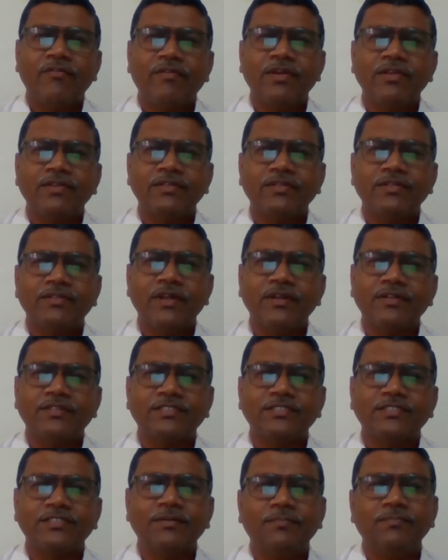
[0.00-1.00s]

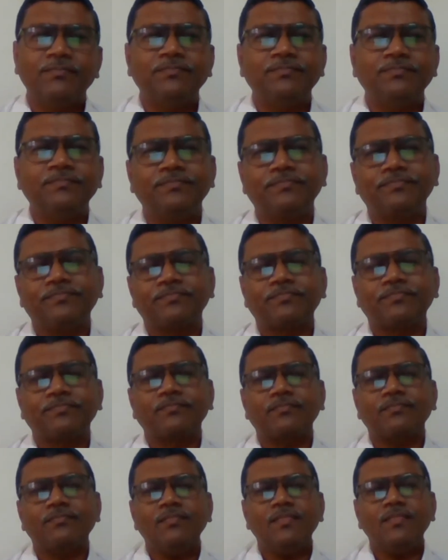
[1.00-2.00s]
vengeance.
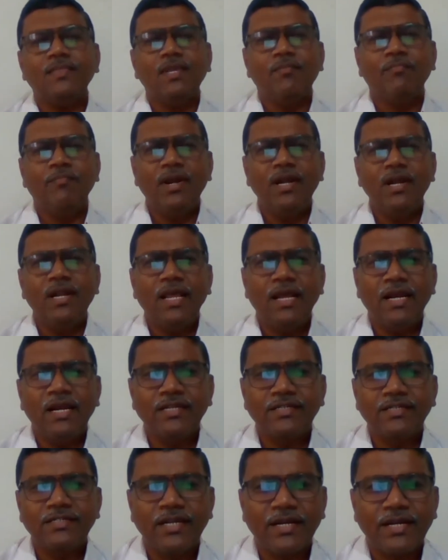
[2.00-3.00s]
Middle
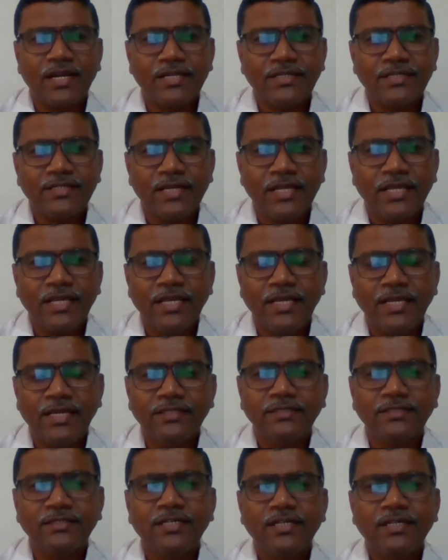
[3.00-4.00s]
English literature is